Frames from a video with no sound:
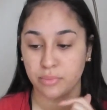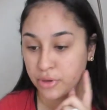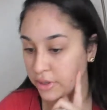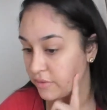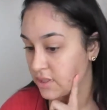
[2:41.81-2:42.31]

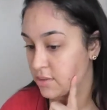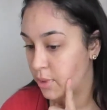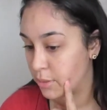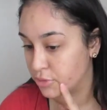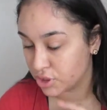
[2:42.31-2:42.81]
previous
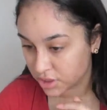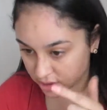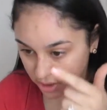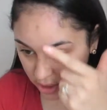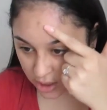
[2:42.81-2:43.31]

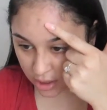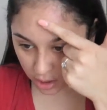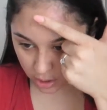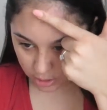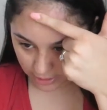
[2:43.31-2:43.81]
blemishes,
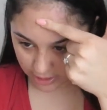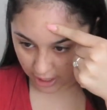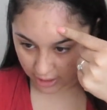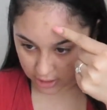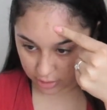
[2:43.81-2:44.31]
like
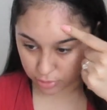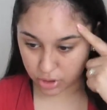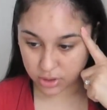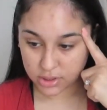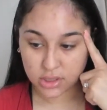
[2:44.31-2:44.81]
acne
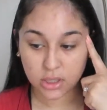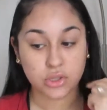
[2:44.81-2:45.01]
marks.